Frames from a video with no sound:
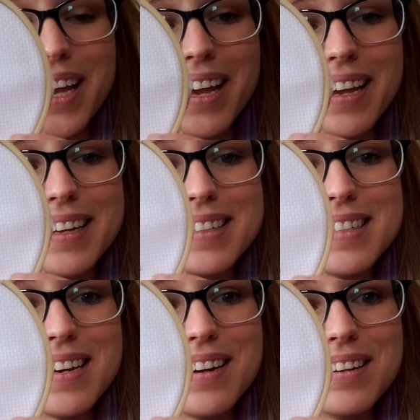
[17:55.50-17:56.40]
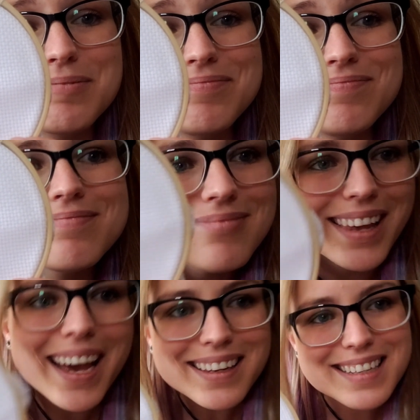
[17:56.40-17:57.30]
and
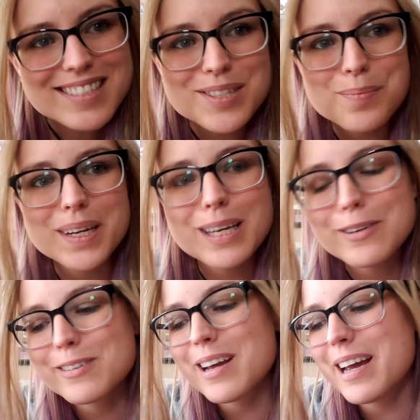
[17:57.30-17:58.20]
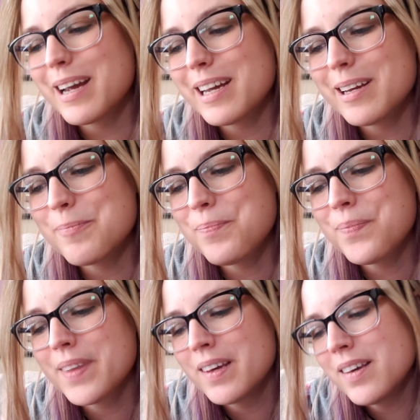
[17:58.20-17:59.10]
yeah, he's super cute. I'm
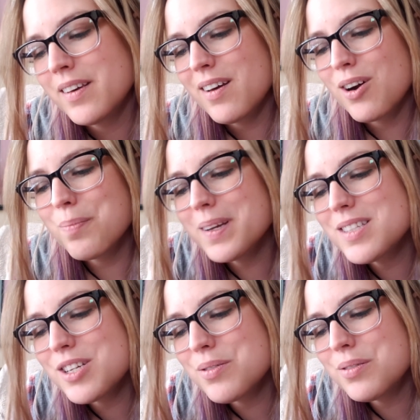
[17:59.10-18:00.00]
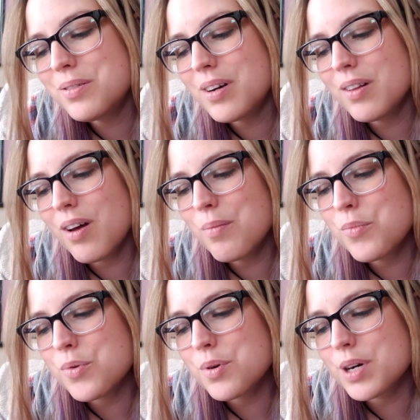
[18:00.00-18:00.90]
hoping to do a lot
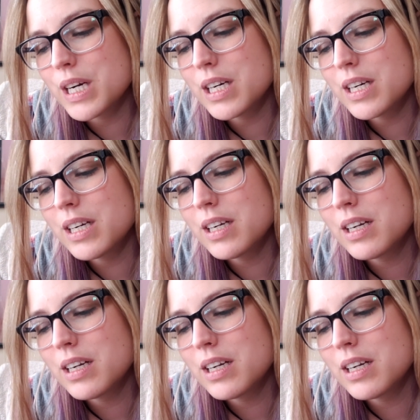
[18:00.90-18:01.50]
more